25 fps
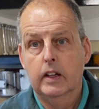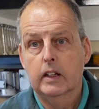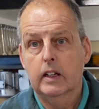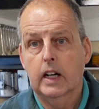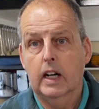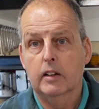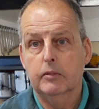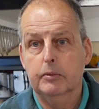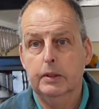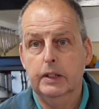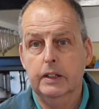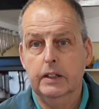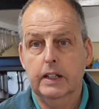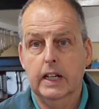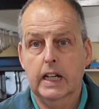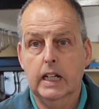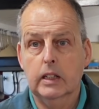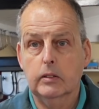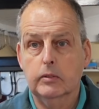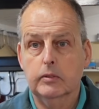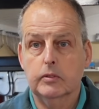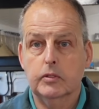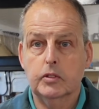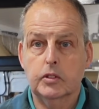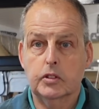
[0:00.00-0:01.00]
I've been
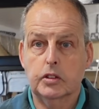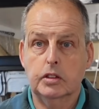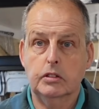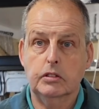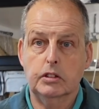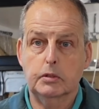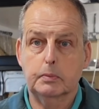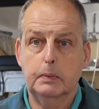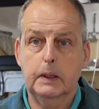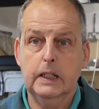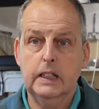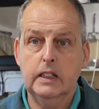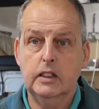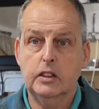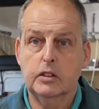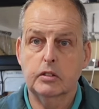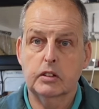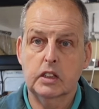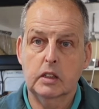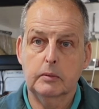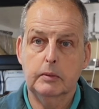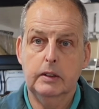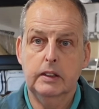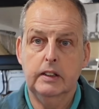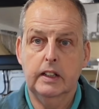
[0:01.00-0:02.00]
down 2 spades
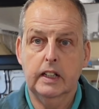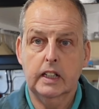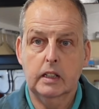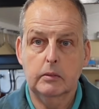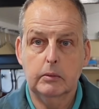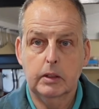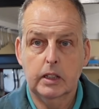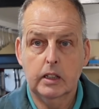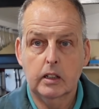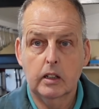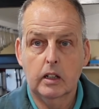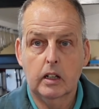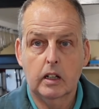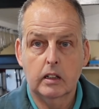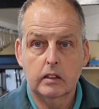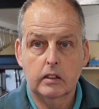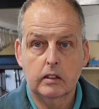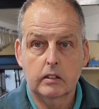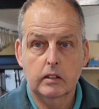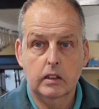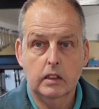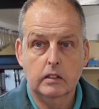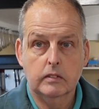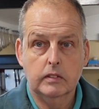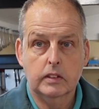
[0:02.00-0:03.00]
when I've been digging my
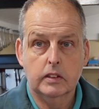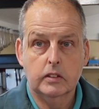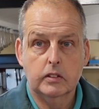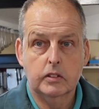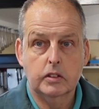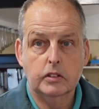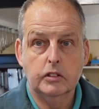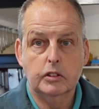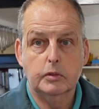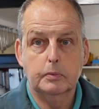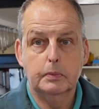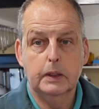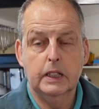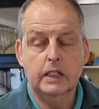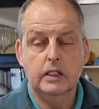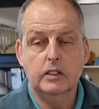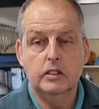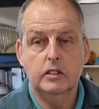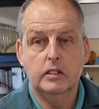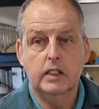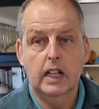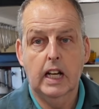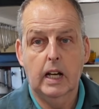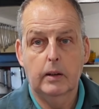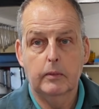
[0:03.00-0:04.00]
garden over 2 spades
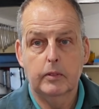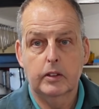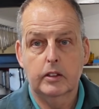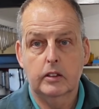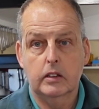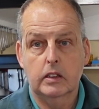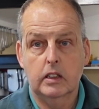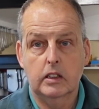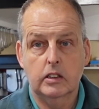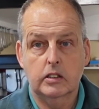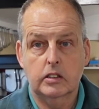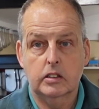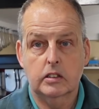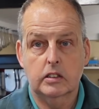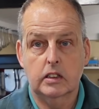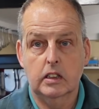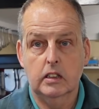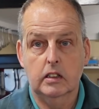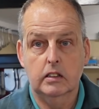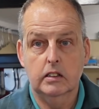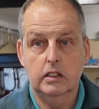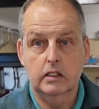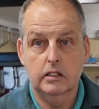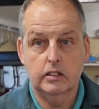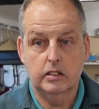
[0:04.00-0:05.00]
depth, and it's still,
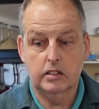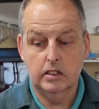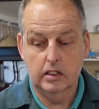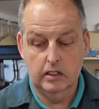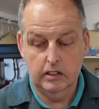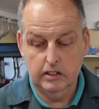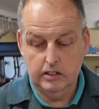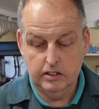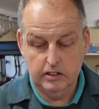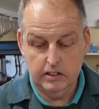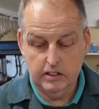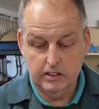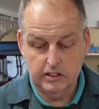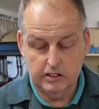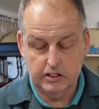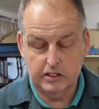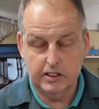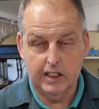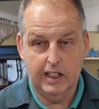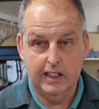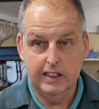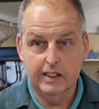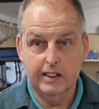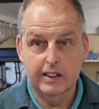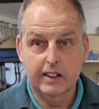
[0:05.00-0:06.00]
you can still see the
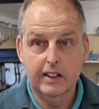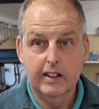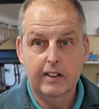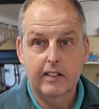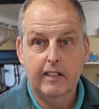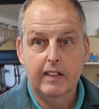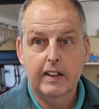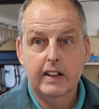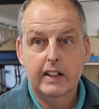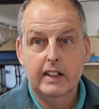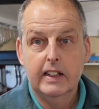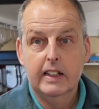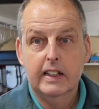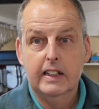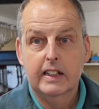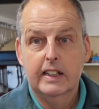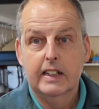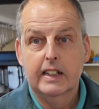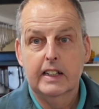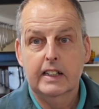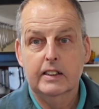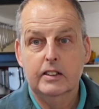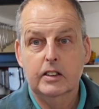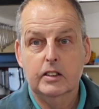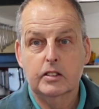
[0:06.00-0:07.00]
sand
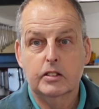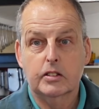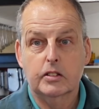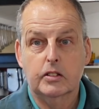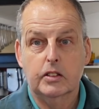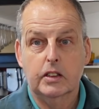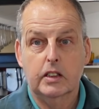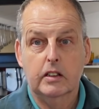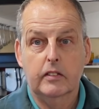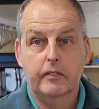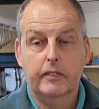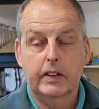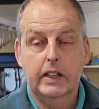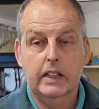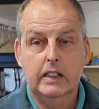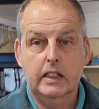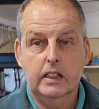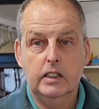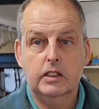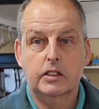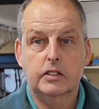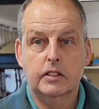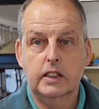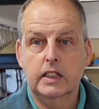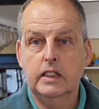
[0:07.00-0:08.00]
in the soil, and
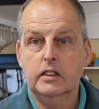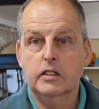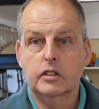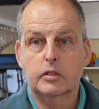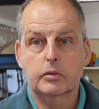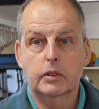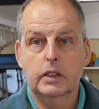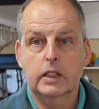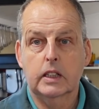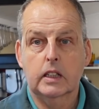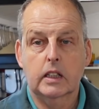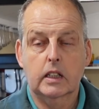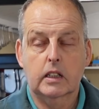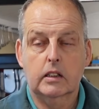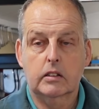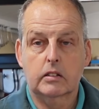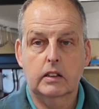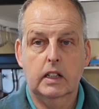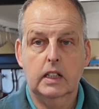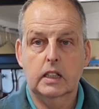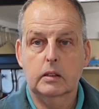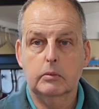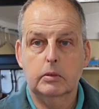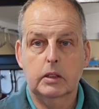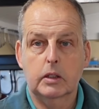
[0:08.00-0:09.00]
it drains away
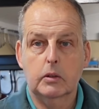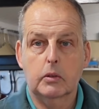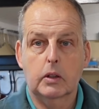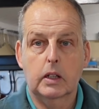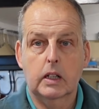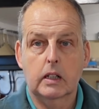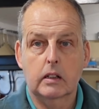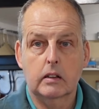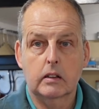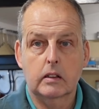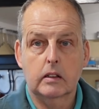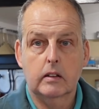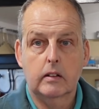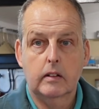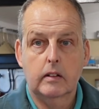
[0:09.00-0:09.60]
incredibly well.